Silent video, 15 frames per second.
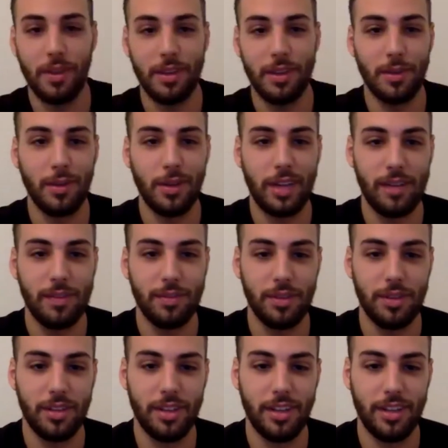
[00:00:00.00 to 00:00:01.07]
need to look after
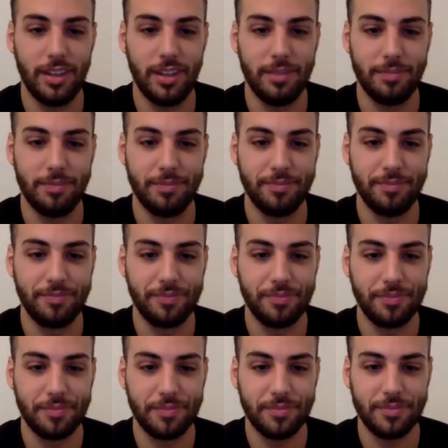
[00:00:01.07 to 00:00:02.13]
the um,
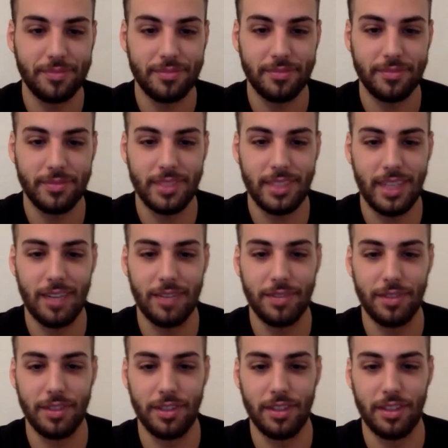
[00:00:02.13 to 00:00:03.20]

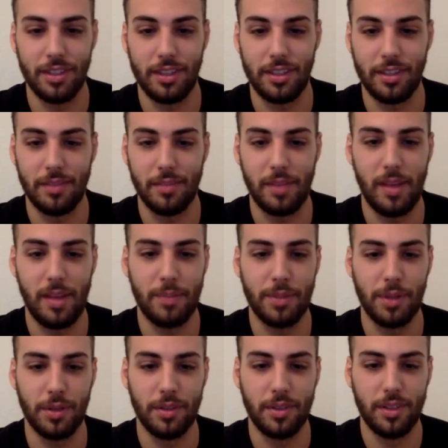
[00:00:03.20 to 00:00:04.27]
after the
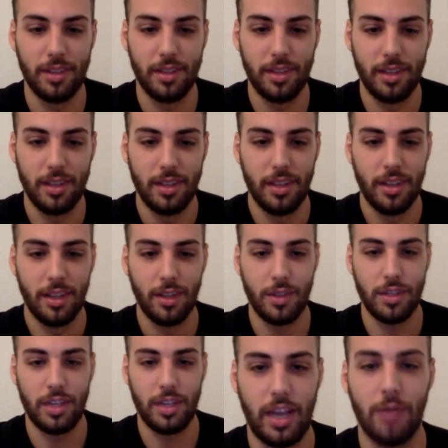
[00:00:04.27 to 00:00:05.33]
episode
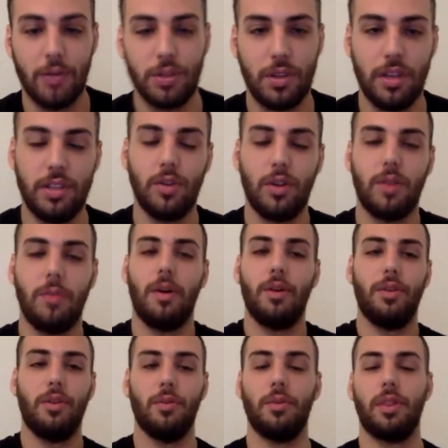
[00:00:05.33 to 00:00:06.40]
because was gonna talk
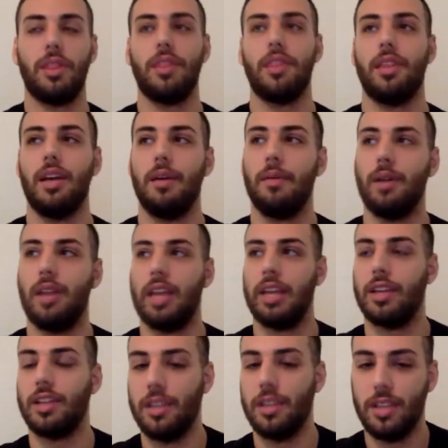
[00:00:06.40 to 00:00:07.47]
about you with about
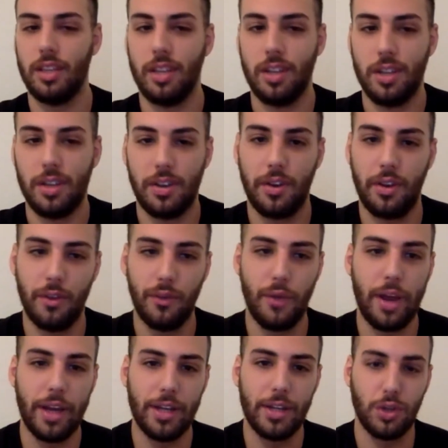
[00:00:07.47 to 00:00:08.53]
like
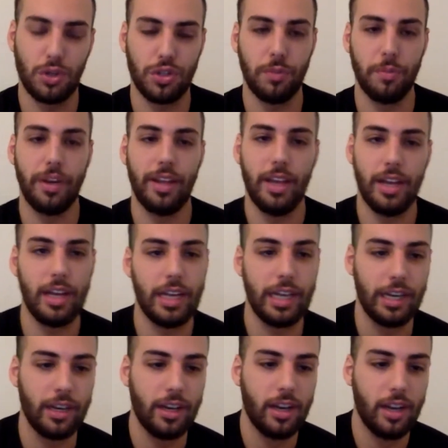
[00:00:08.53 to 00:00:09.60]
Reddit, social media,
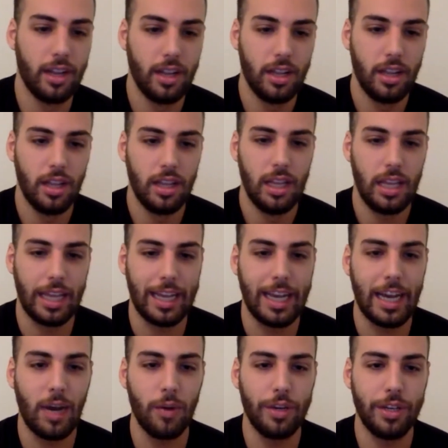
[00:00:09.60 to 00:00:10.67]
and like
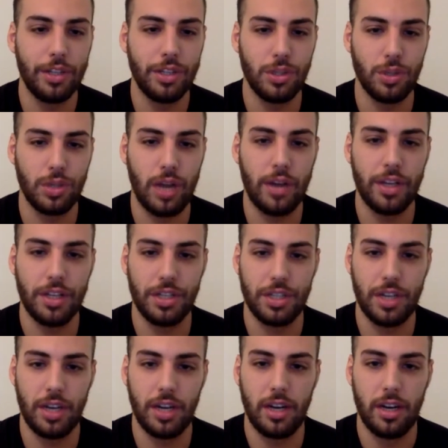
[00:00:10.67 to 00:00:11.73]
how niche those audiences
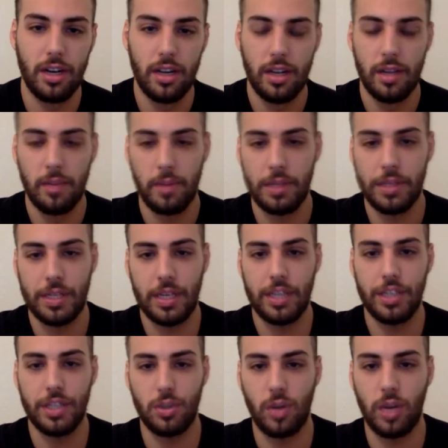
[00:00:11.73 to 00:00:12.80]
are basically
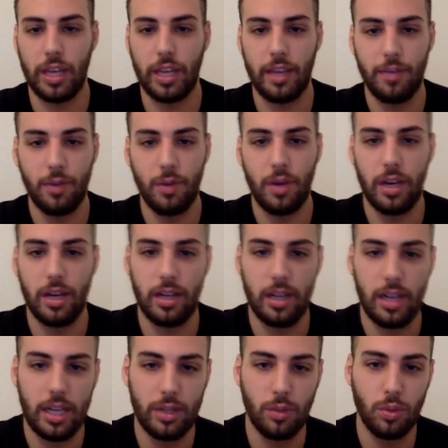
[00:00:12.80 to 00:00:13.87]
just to like give you a,
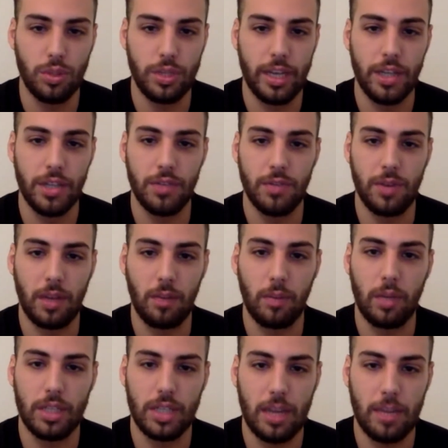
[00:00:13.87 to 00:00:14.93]
a two cents of like
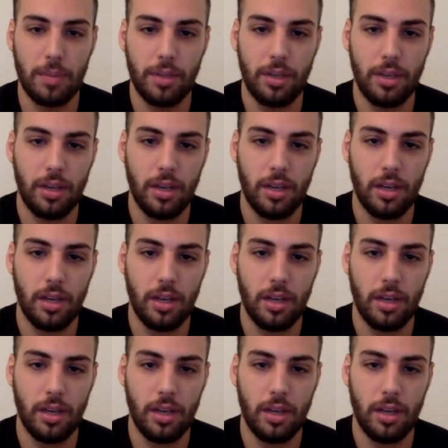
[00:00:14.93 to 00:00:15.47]
what's happened ah yeah